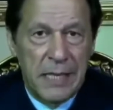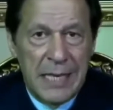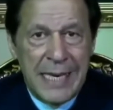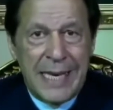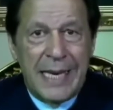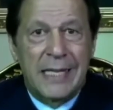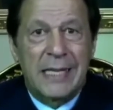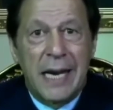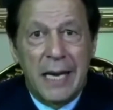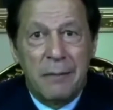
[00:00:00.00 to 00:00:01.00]
In
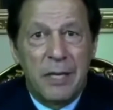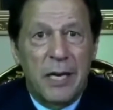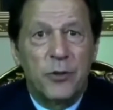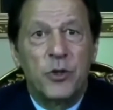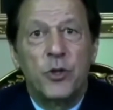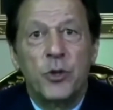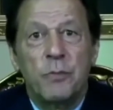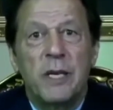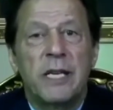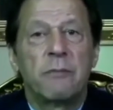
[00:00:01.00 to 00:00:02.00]
Assam, around 2
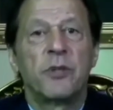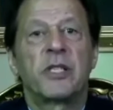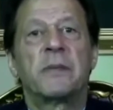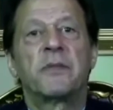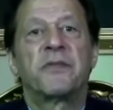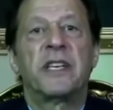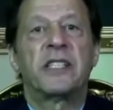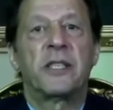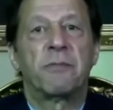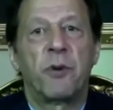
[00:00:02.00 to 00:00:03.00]
million Muslims face
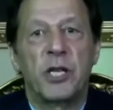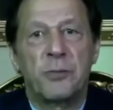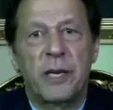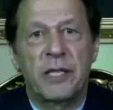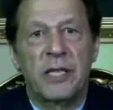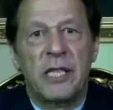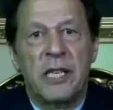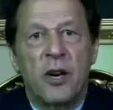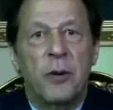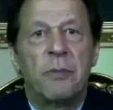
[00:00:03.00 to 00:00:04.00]
the prospects
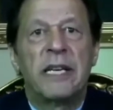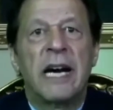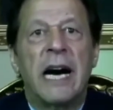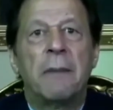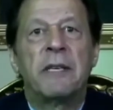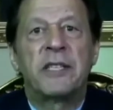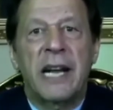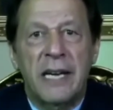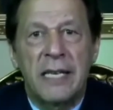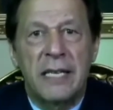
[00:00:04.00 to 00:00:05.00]
of being
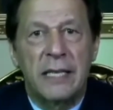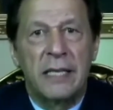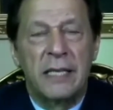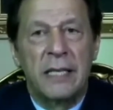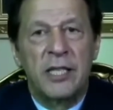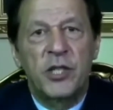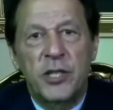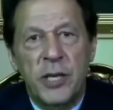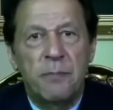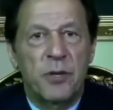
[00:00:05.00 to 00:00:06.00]
arbitrarily
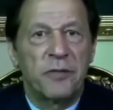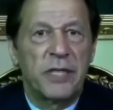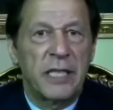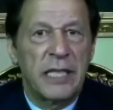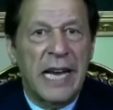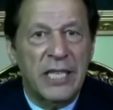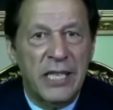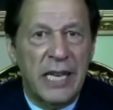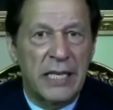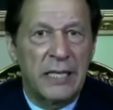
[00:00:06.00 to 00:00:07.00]
stripped of their
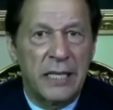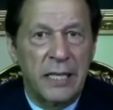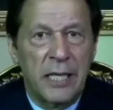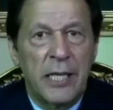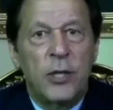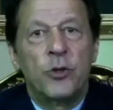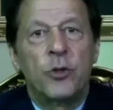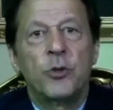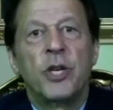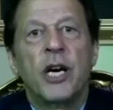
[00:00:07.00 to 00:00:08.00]
nationality through
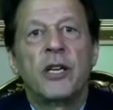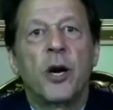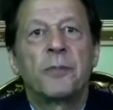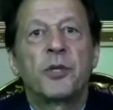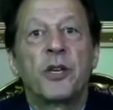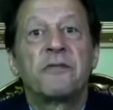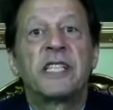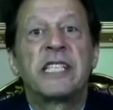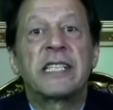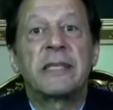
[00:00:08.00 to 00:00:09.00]
the adoption of
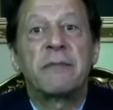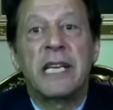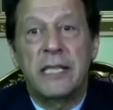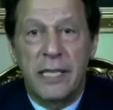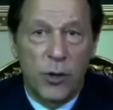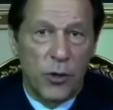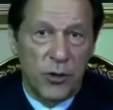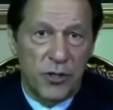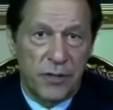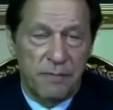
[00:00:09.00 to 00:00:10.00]
discriminatory laws.